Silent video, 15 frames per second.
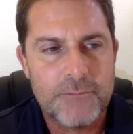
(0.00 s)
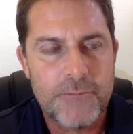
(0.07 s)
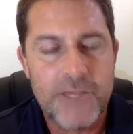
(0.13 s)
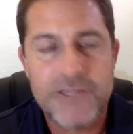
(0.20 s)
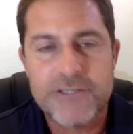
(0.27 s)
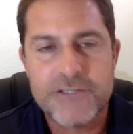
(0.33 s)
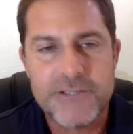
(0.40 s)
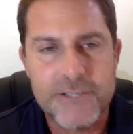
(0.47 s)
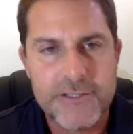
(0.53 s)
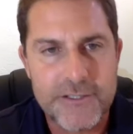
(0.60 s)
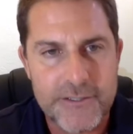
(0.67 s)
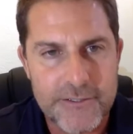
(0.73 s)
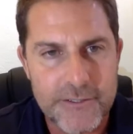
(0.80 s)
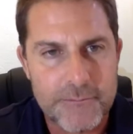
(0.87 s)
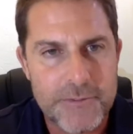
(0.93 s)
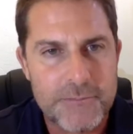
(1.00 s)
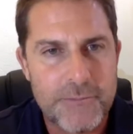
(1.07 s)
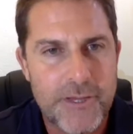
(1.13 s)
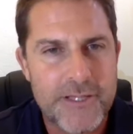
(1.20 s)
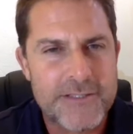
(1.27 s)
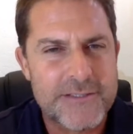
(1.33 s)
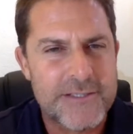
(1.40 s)
Bayer-Streeter. I mean,
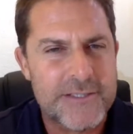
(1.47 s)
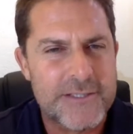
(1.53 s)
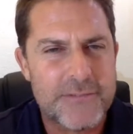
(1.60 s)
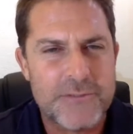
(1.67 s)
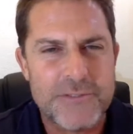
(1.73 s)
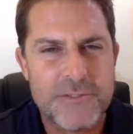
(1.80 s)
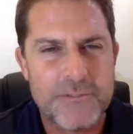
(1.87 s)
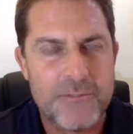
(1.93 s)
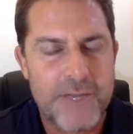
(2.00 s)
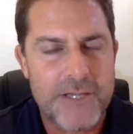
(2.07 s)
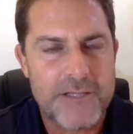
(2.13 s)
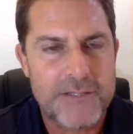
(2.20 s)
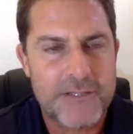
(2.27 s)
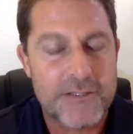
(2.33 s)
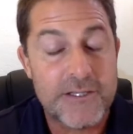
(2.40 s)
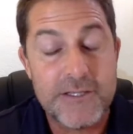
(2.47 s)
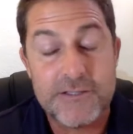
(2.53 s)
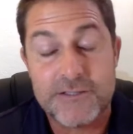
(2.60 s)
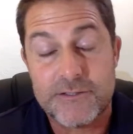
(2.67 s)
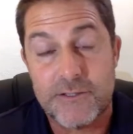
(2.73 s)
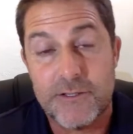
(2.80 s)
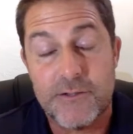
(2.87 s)
Bayer-Streeter was amazing.
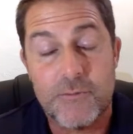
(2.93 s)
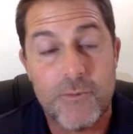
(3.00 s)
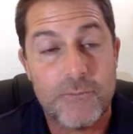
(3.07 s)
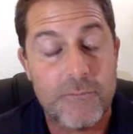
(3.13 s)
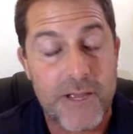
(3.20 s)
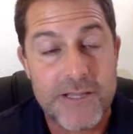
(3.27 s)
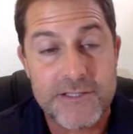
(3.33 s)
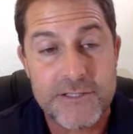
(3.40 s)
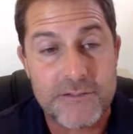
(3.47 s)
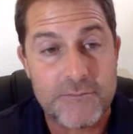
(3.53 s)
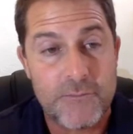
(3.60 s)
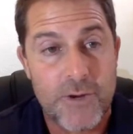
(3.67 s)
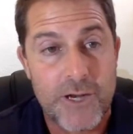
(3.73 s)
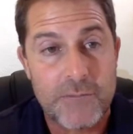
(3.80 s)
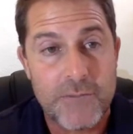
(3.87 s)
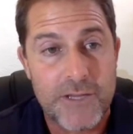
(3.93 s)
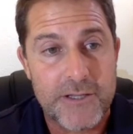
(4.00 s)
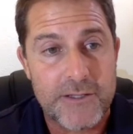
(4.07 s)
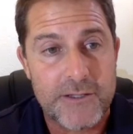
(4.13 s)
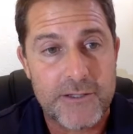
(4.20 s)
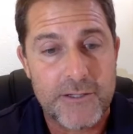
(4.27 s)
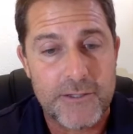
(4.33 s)
He's still an amazing
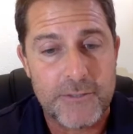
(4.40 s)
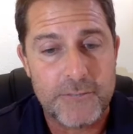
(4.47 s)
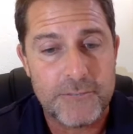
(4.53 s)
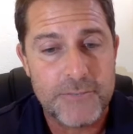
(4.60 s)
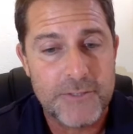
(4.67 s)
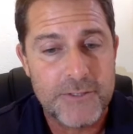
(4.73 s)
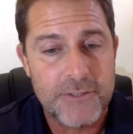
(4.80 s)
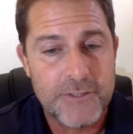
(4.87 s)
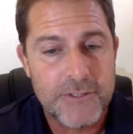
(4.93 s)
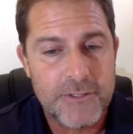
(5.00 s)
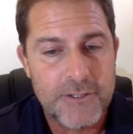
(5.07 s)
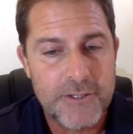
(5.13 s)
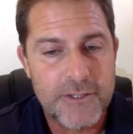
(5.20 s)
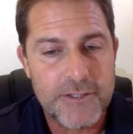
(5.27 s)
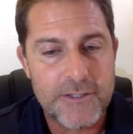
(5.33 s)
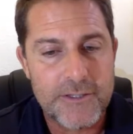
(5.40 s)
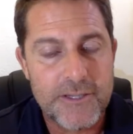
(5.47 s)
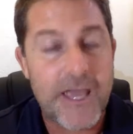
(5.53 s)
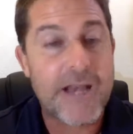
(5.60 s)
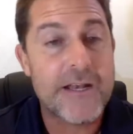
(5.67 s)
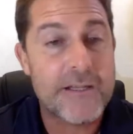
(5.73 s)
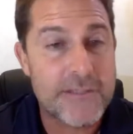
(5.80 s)
winemaker.
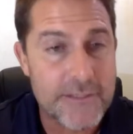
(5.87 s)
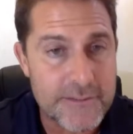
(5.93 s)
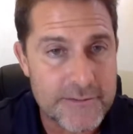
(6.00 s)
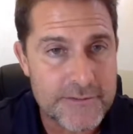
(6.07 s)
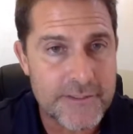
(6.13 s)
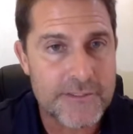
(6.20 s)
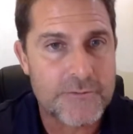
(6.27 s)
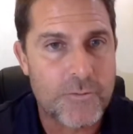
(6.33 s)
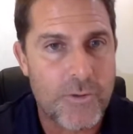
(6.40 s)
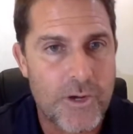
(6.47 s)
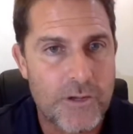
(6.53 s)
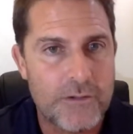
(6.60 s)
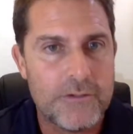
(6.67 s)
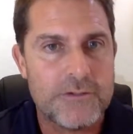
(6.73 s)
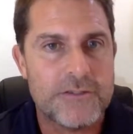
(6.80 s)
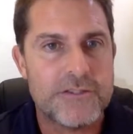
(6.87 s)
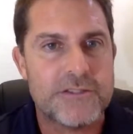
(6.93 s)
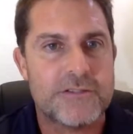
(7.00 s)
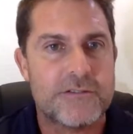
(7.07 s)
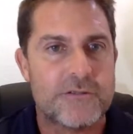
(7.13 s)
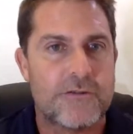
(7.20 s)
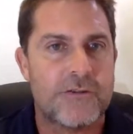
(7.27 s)
Characters as well.
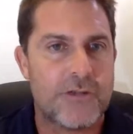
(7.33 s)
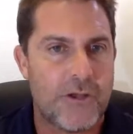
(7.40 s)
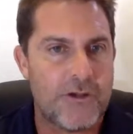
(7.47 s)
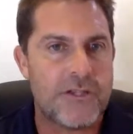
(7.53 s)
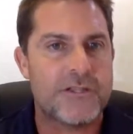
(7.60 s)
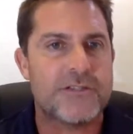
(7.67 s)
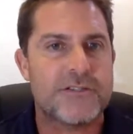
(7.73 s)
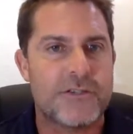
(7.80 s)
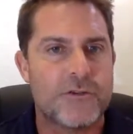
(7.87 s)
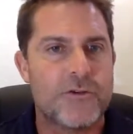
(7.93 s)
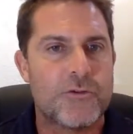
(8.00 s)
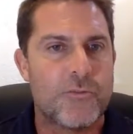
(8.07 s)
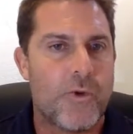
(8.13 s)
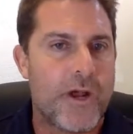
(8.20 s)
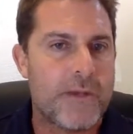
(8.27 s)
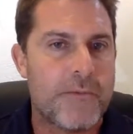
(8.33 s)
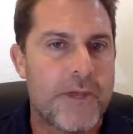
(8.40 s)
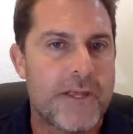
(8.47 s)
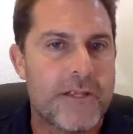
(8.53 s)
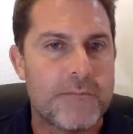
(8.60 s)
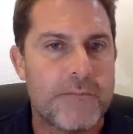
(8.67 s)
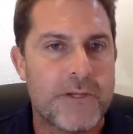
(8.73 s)
Not only just a good
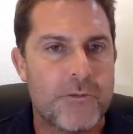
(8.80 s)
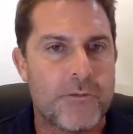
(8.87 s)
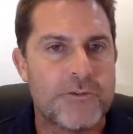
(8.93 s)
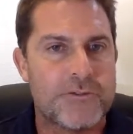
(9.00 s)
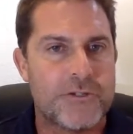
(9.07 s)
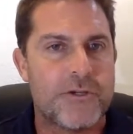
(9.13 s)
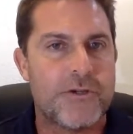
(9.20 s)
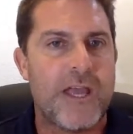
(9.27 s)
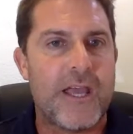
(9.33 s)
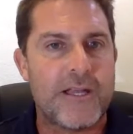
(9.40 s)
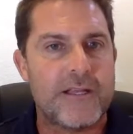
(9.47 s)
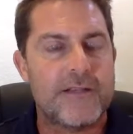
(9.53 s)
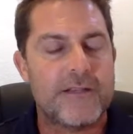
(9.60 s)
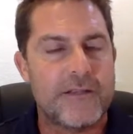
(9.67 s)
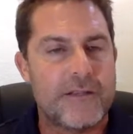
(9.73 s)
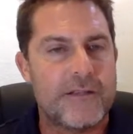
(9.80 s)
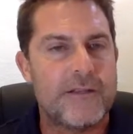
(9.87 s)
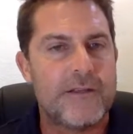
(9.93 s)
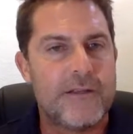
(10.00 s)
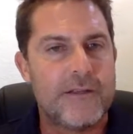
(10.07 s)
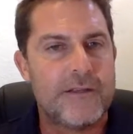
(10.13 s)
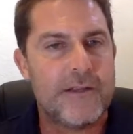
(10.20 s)
winemaker, but also adding the
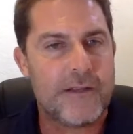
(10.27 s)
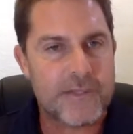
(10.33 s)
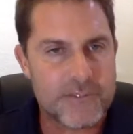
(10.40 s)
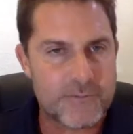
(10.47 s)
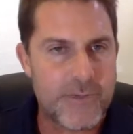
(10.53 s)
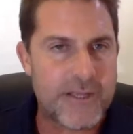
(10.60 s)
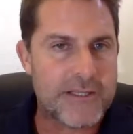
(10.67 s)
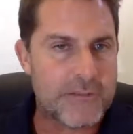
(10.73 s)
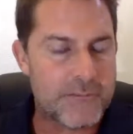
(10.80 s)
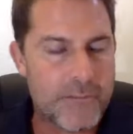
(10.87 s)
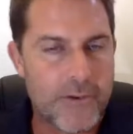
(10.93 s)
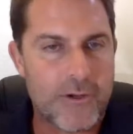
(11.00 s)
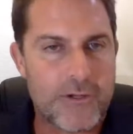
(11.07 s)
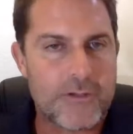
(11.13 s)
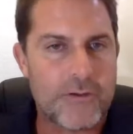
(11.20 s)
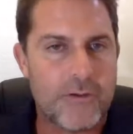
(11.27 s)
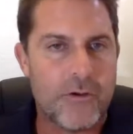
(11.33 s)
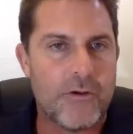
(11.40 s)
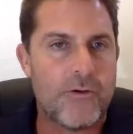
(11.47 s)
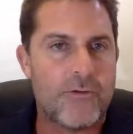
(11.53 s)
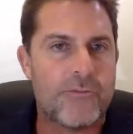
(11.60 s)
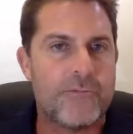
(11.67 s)
charismatic part
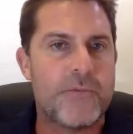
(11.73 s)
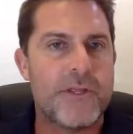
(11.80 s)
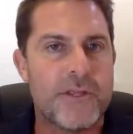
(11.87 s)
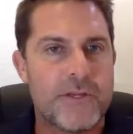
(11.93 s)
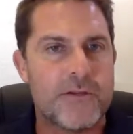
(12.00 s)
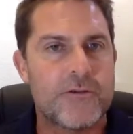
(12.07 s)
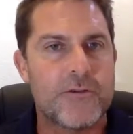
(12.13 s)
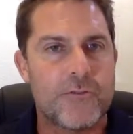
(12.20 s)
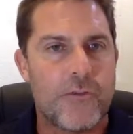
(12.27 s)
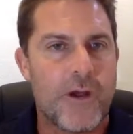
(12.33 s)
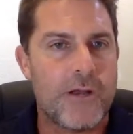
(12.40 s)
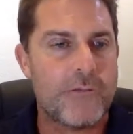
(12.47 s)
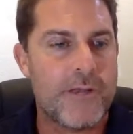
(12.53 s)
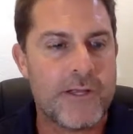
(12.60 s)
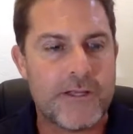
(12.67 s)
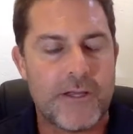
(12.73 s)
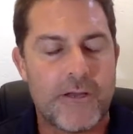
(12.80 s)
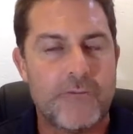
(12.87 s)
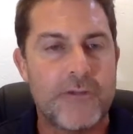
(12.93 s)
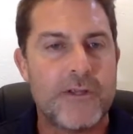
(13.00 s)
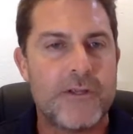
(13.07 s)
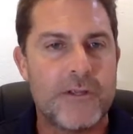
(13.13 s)
of being a good winemaker. I
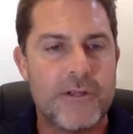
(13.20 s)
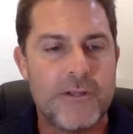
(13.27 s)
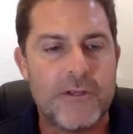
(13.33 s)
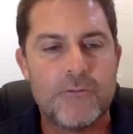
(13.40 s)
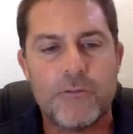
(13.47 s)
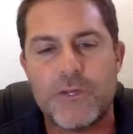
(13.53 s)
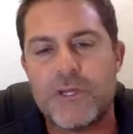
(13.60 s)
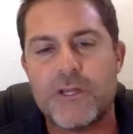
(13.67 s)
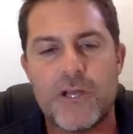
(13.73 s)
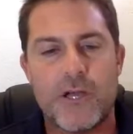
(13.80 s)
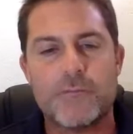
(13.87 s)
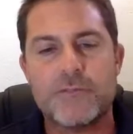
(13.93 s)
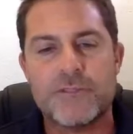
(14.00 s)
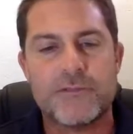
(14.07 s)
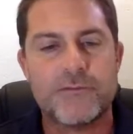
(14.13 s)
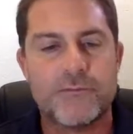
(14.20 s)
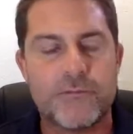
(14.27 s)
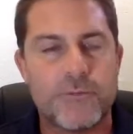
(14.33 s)
think when it comes